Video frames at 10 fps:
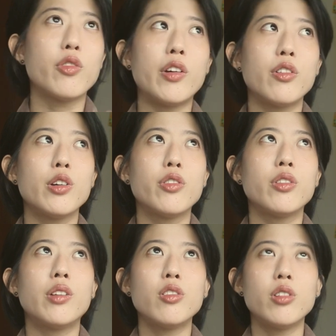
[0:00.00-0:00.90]
If you've never
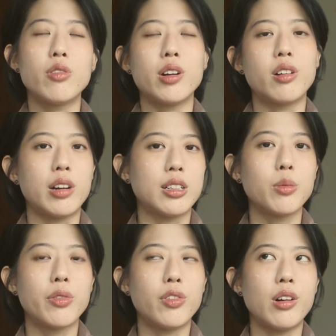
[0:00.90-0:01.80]
really read her writing
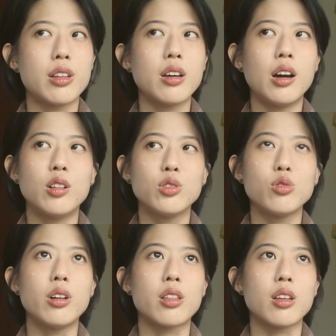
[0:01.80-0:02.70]
before, I think How to Do
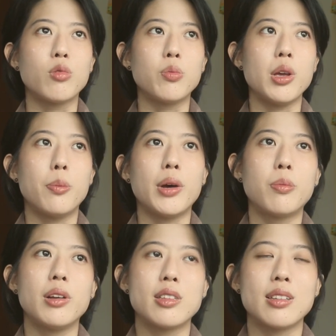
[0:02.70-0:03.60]
Nothing would be a better
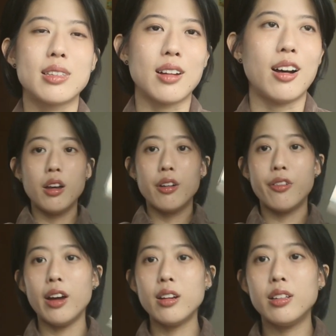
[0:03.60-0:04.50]
place to start.
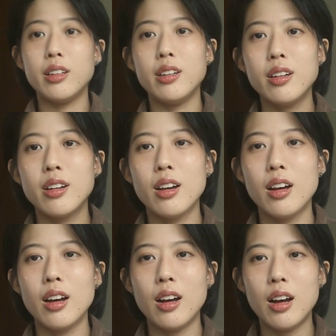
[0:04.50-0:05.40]
Finally,
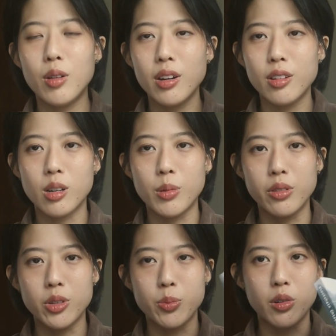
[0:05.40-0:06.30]
I want to talk about this
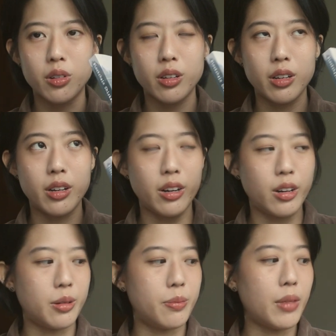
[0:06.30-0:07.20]
book.
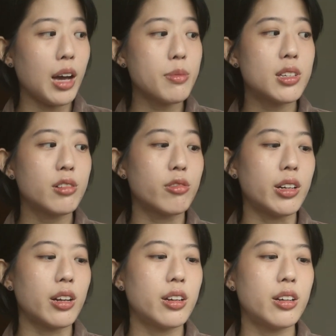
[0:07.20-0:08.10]
I'm still reading
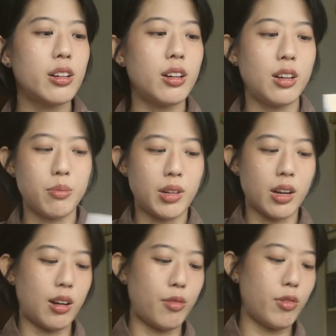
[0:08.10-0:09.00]
it. I'm like
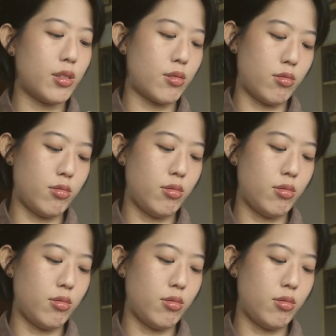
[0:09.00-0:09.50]
halfway through.